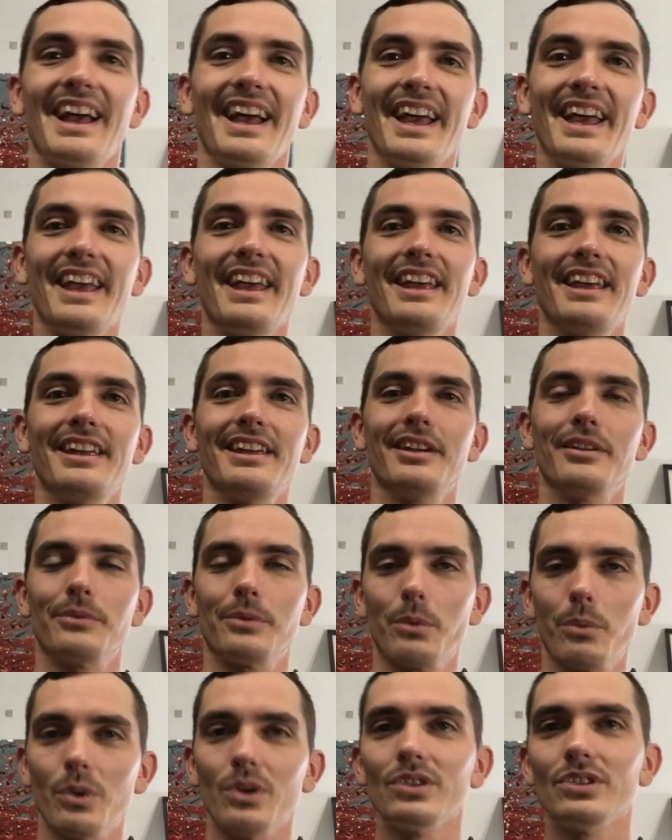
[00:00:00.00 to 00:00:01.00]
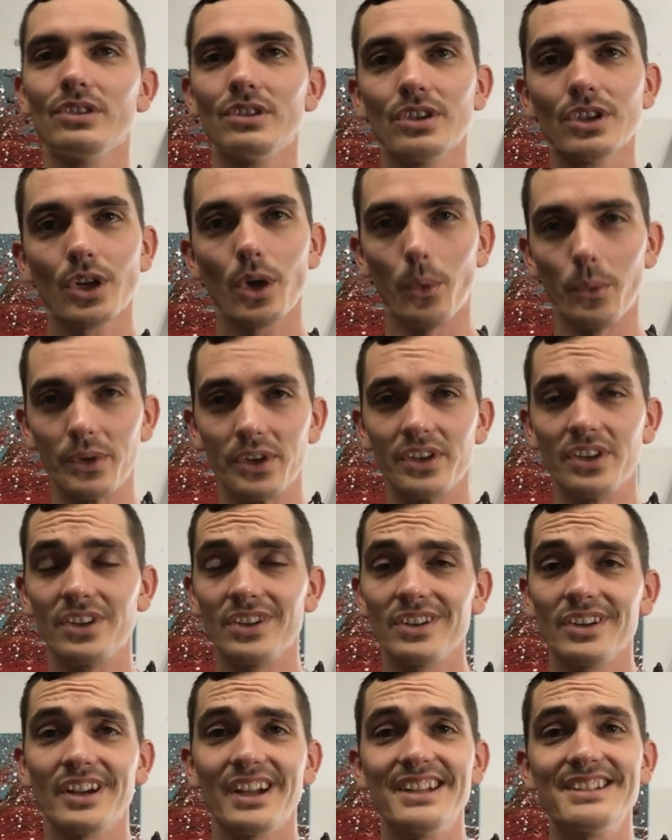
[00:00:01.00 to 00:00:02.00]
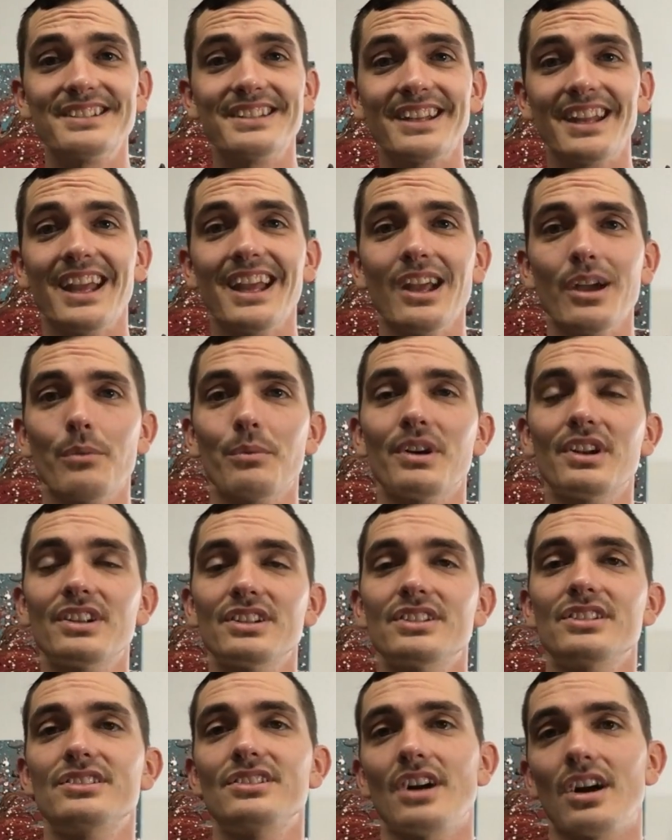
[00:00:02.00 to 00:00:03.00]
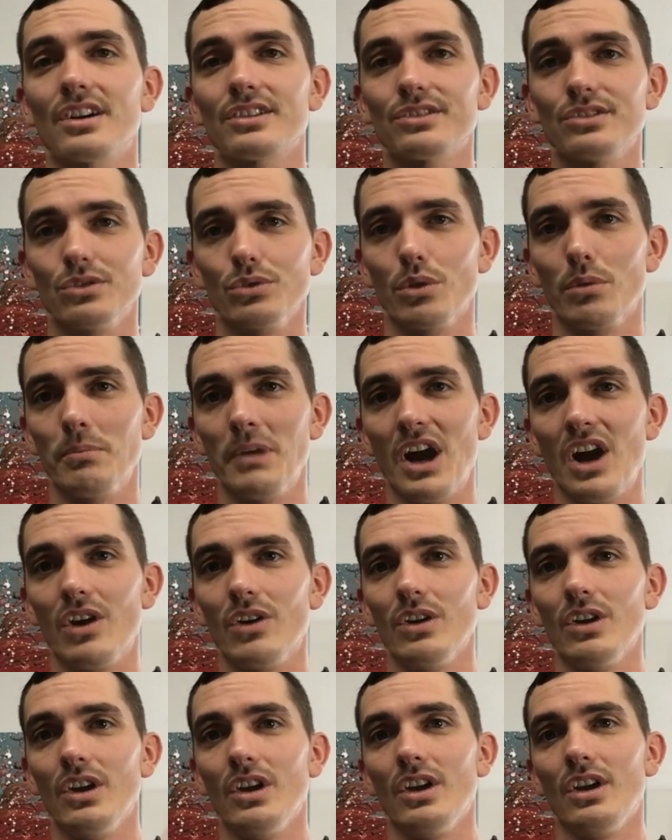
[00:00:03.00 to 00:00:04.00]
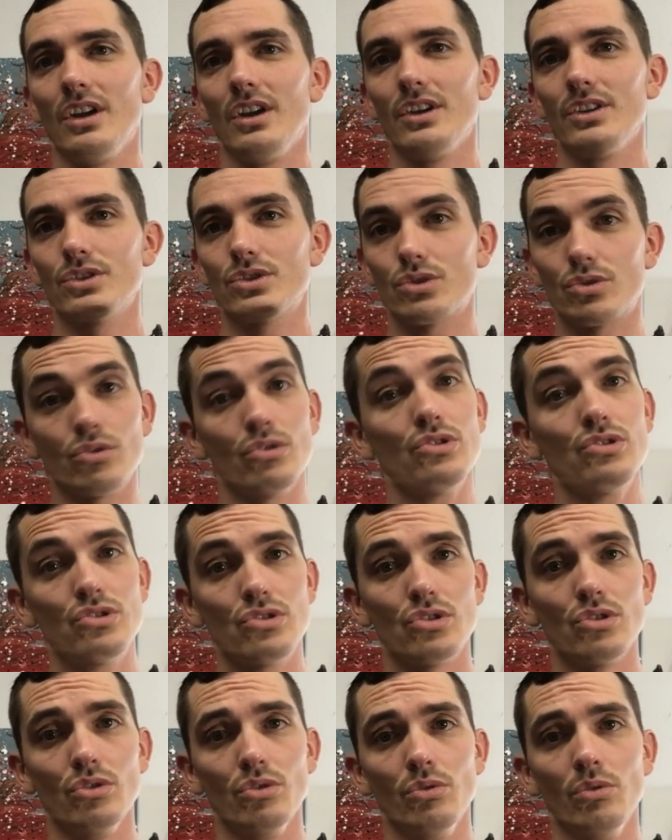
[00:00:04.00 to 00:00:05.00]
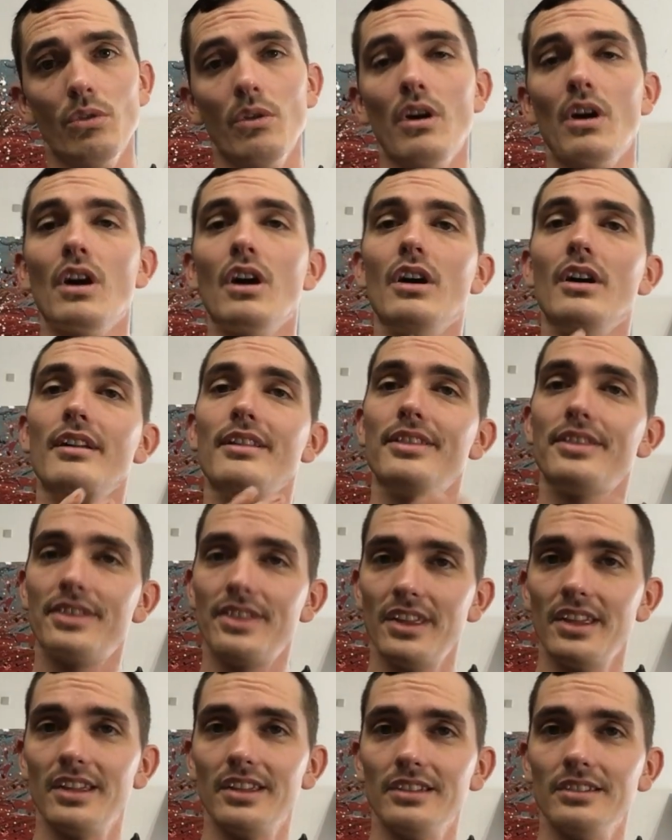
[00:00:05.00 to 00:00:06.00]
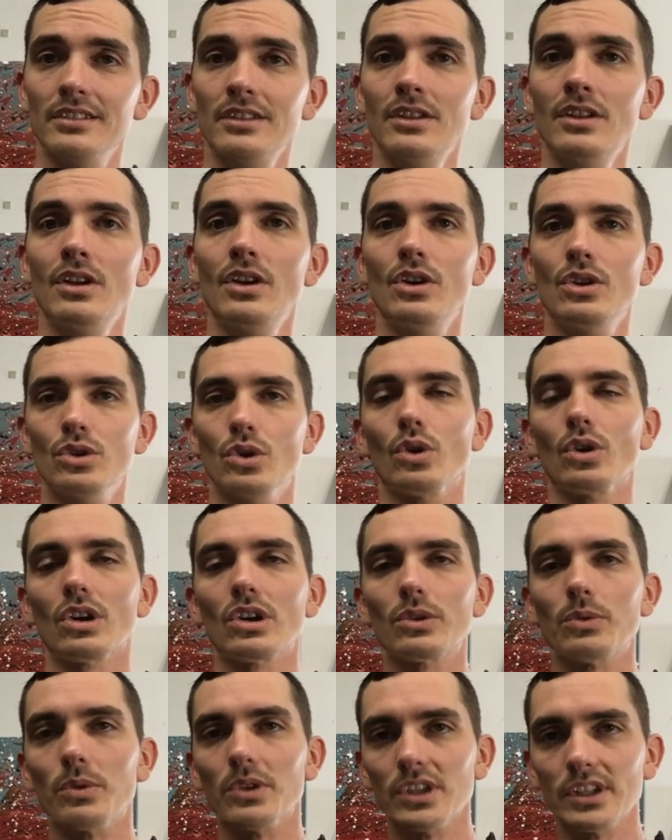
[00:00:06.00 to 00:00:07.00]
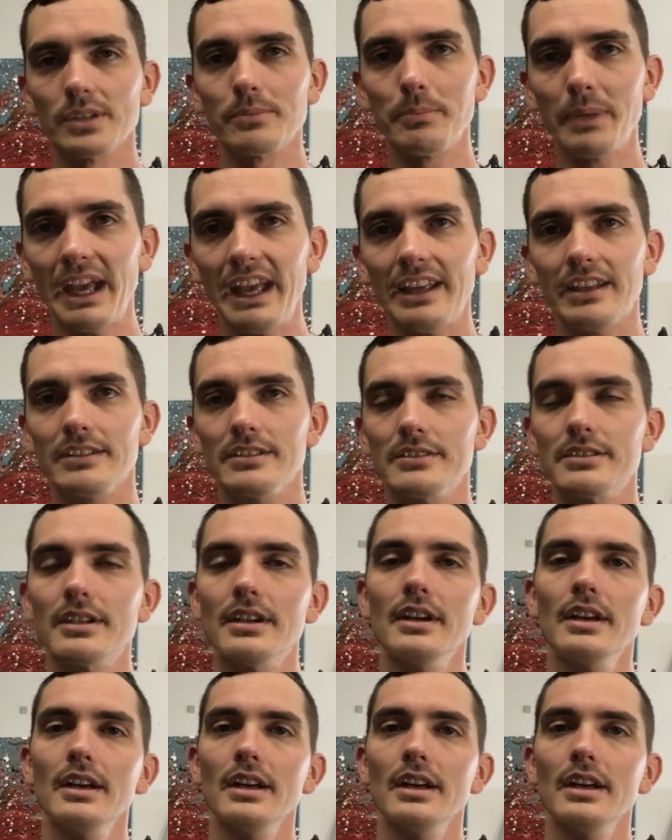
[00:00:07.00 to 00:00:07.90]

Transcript: Hey everyone, Coty here, and today I wanted to talk to you about should you thin your acrylic paint?